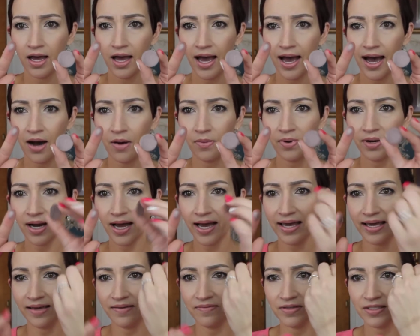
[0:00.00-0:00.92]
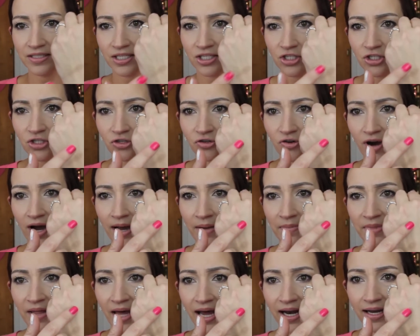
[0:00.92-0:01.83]
How would I even
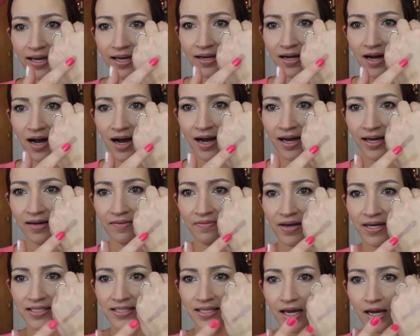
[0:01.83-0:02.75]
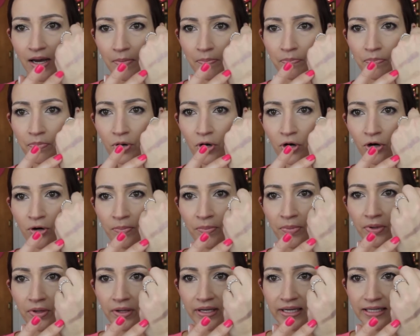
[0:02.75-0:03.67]
describe that? It kind of has like a
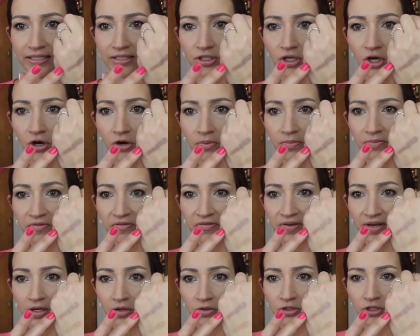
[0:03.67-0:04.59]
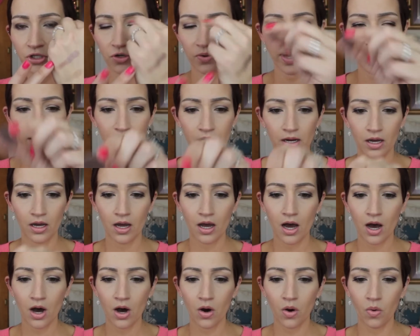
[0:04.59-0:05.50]
purpley taupe feel to it.
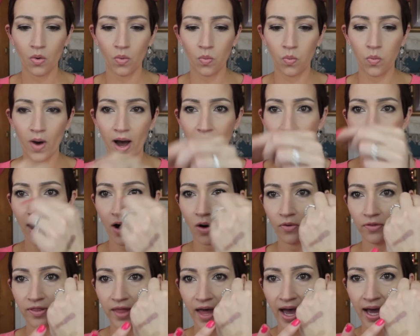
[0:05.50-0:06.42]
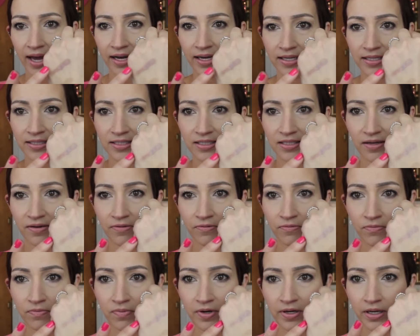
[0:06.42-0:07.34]
Wow, that is
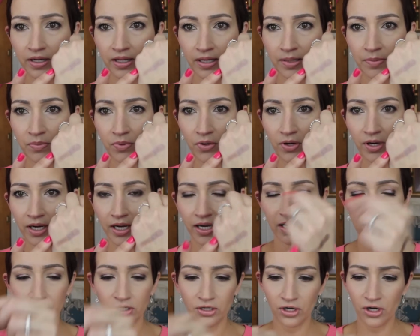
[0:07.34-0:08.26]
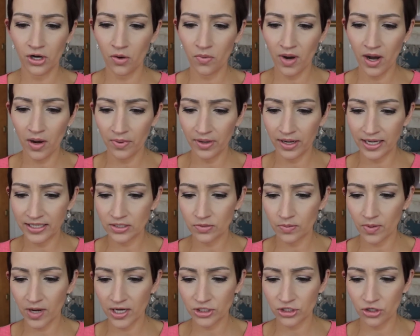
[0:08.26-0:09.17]
really pretty. You know what? When I
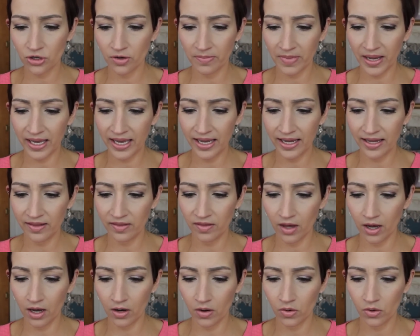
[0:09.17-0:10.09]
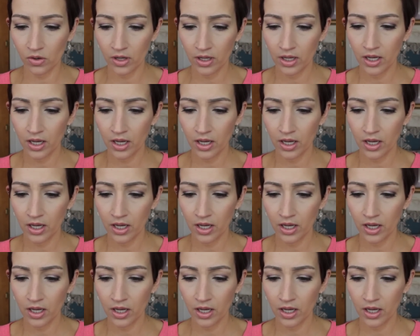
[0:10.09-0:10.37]
swatch it on my hand though,